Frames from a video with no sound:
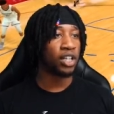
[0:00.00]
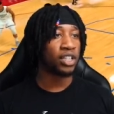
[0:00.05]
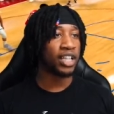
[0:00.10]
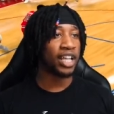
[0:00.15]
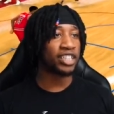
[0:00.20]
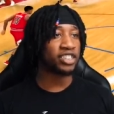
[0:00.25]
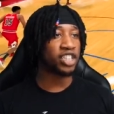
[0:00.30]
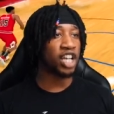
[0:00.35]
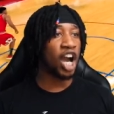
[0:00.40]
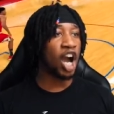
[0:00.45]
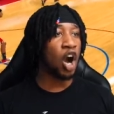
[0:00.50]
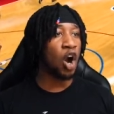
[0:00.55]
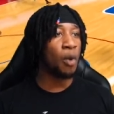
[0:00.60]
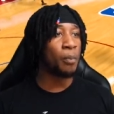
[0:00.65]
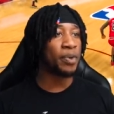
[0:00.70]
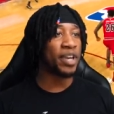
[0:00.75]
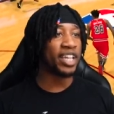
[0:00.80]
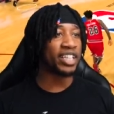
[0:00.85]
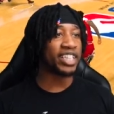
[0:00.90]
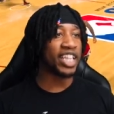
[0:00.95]
Let's go.
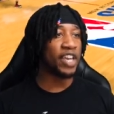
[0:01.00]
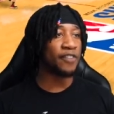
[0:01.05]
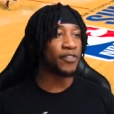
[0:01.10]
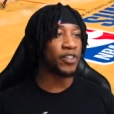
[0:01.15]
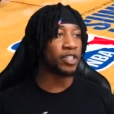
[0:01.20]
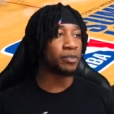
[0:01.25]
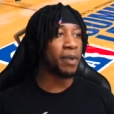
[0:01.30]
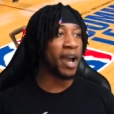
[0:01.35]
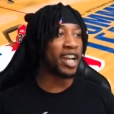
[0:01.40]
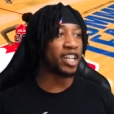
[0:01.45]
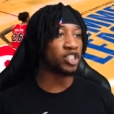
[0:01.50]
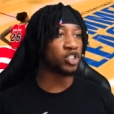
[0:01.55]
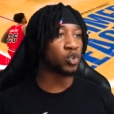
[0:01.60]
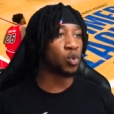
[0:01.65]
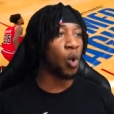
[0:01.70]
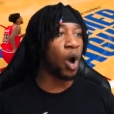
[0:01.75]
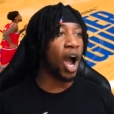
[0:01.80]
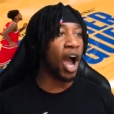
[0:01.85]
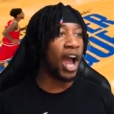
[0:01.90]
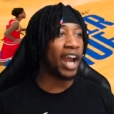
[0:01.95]
Big defense by the
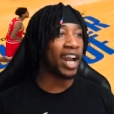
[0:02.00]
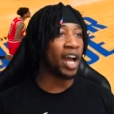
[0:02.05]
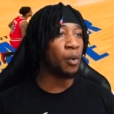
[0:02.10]
squad.